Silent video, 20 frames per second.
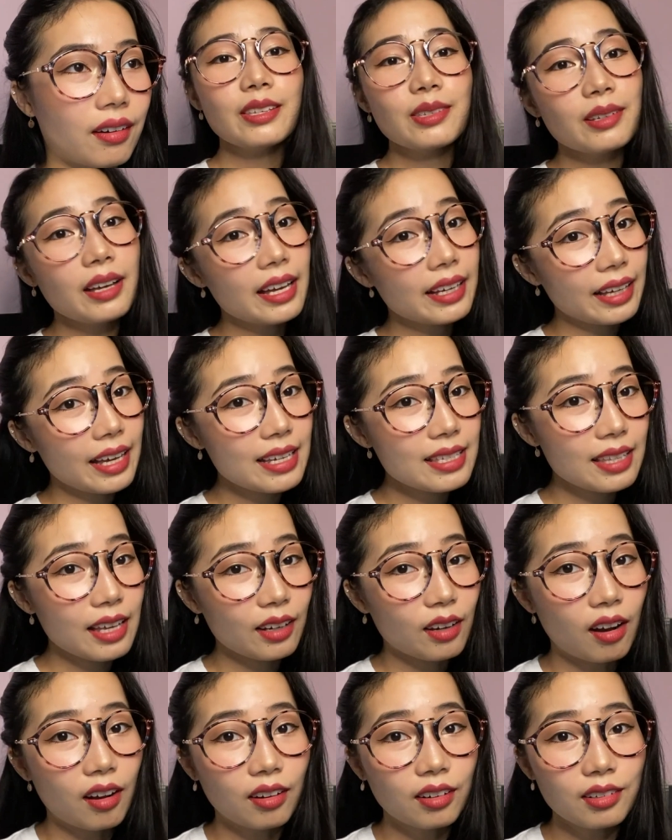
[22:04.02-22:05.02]
So I guess that
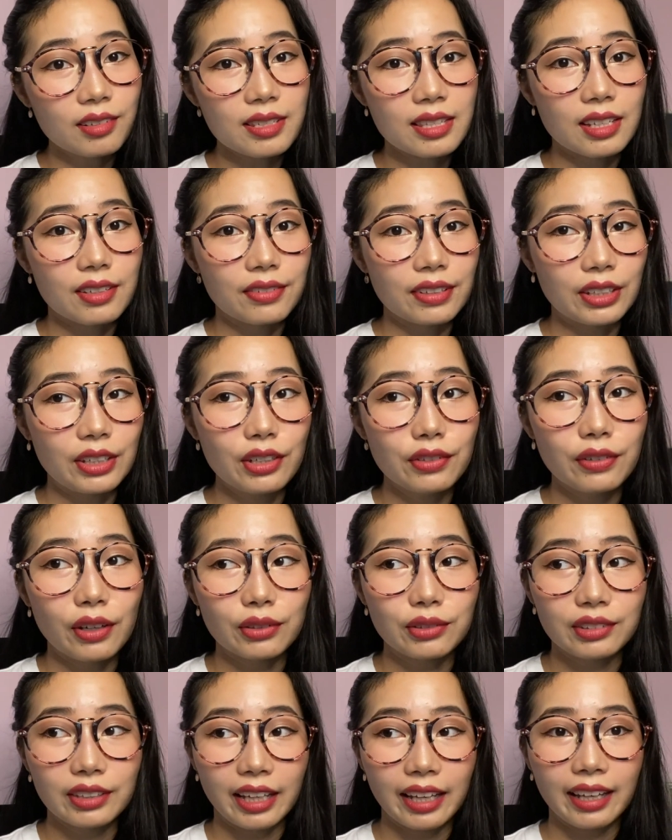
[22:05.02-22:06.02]
concludes the video for
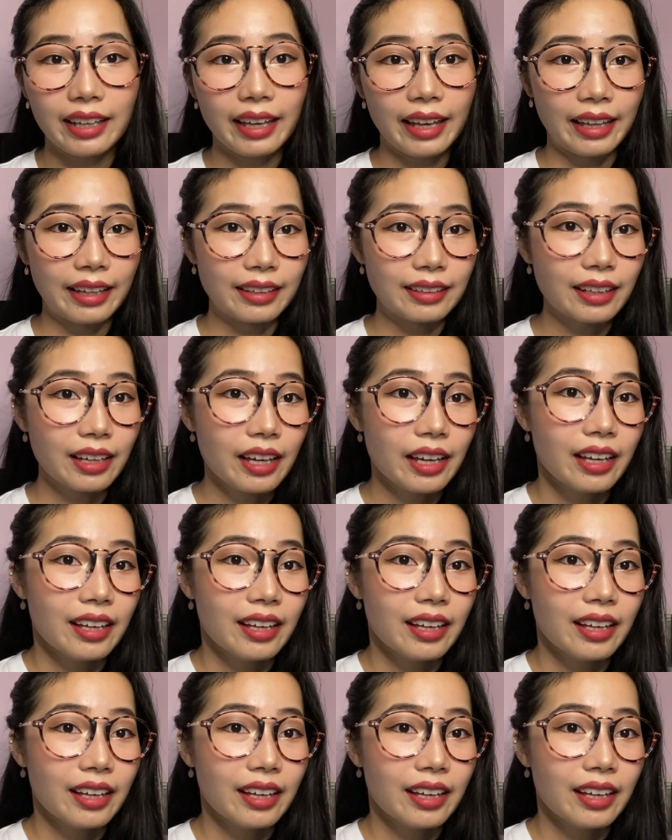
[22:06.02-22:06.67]
today, and